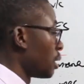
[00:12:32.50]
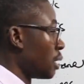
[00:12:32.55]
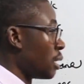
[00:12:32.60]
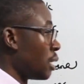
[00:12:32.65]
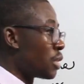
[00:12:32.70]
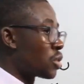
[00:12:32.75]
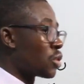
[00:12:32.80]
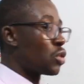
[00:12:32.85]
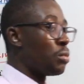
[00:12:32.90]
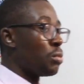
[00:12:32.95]

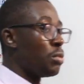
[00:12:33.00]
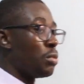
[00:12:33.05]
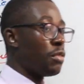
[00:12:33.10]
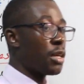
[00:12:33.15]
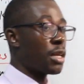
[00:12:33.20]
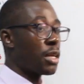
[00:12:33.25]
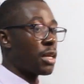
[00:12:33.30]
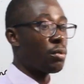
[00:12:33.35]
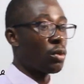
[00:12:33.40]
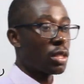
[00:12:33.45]
So it will be very
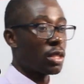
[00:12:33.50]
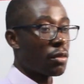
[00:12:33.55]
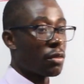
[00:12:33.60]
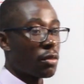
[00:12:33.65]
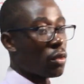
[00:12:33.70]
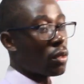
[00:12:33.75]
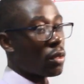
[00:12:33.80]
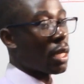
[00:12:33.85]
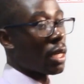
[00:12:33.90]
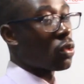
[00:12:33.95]
important
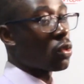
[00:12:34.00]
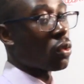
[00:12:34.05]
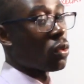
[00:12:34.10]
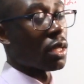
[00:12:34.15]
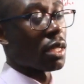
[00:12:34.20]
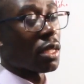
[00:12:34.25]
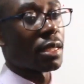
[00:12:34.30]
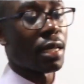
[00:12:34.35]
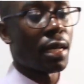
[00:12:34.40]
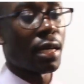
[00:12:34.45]
for us to
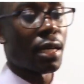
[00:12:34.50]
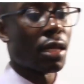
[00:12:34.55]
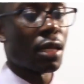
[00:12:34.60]
understand